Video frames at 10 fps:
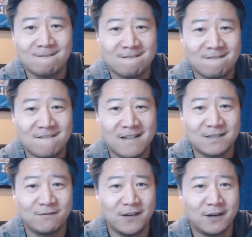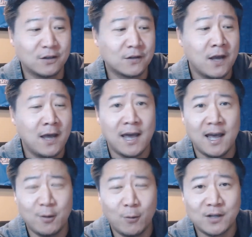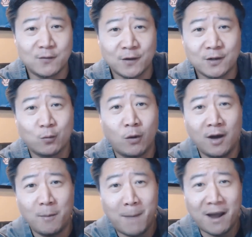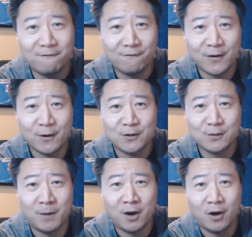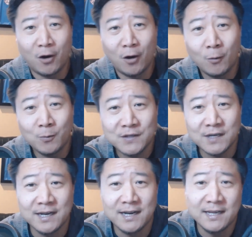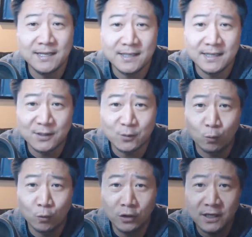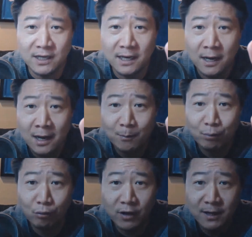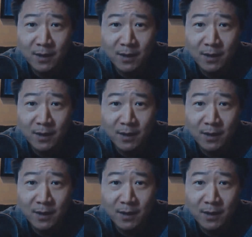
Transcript: Cross some fingers. Anyways, first one, my first Mahomes. It is his rookie premium